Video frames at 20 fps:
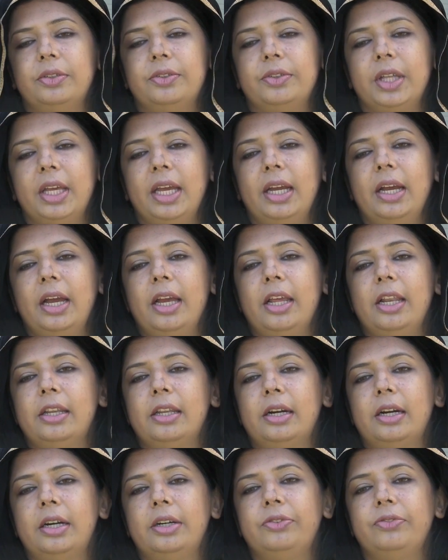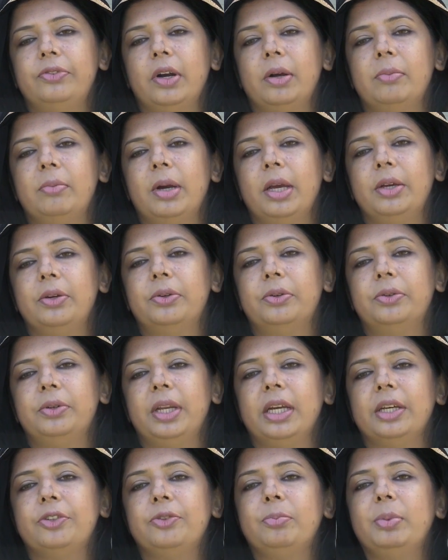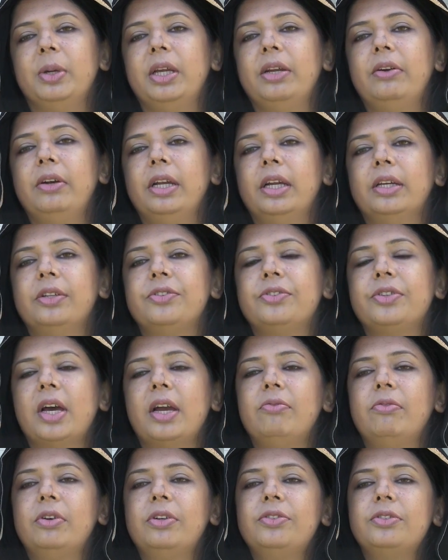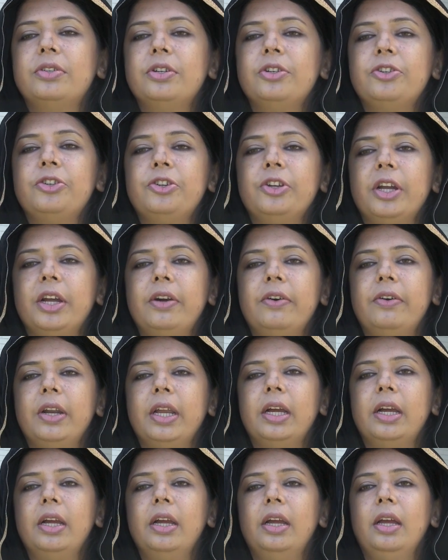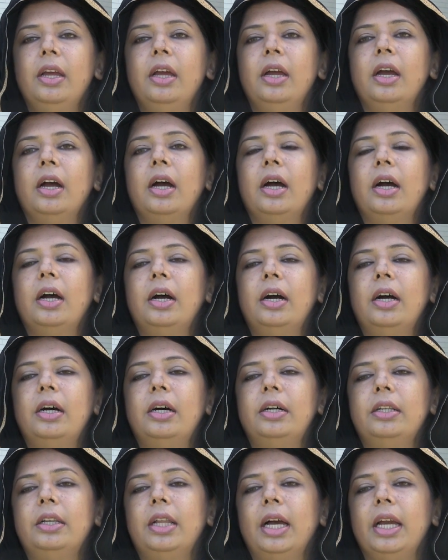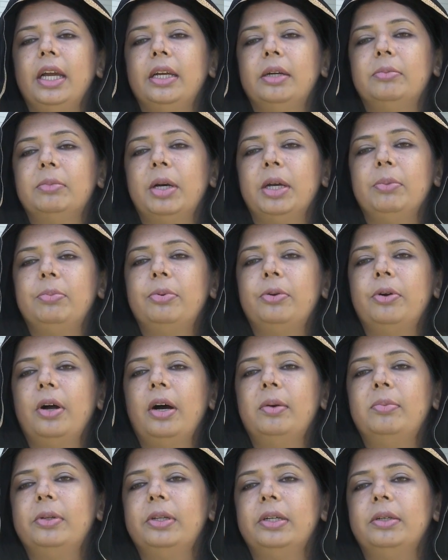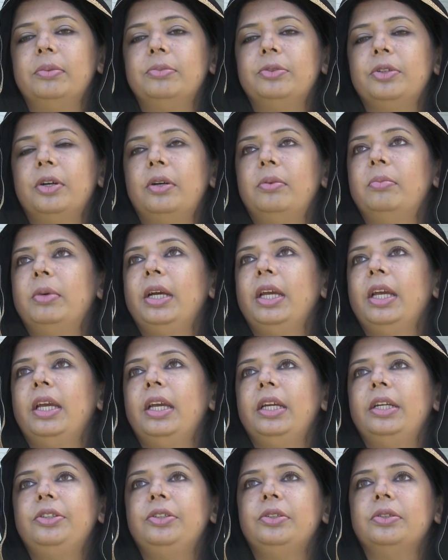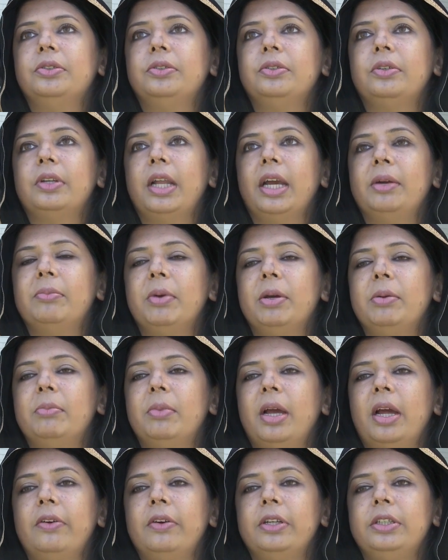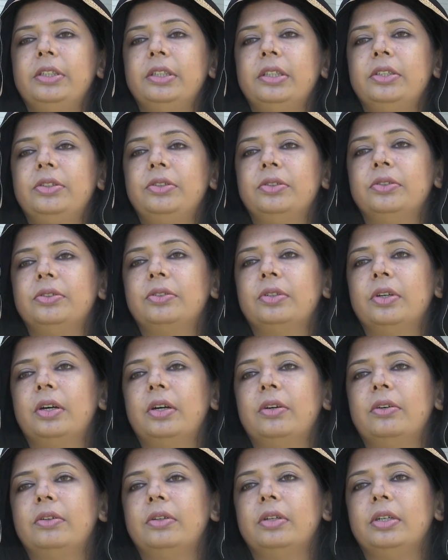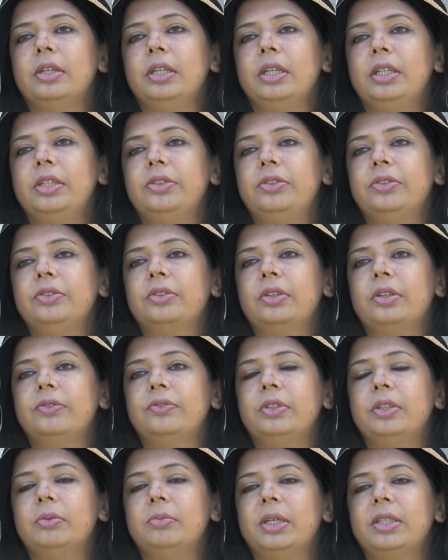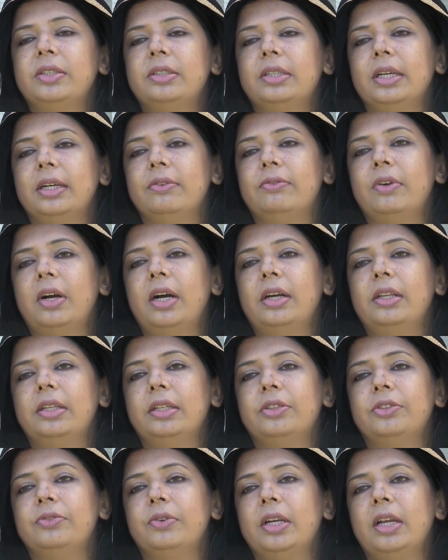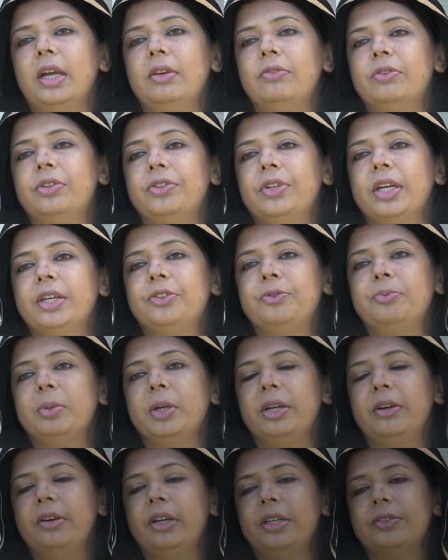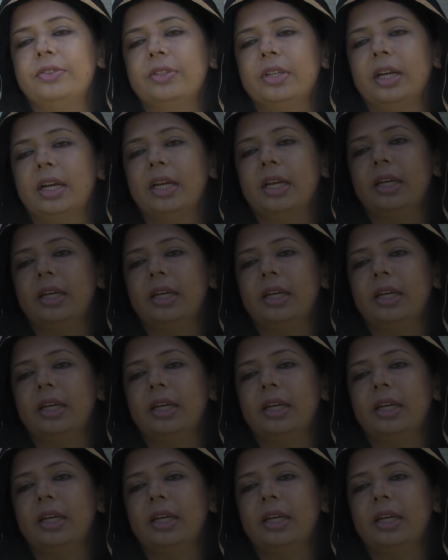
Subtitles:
thing I learned from my own experience, I wasn't sharing like my problems or my issues, like my marriage issues or issues of domestic violence when I was experiencing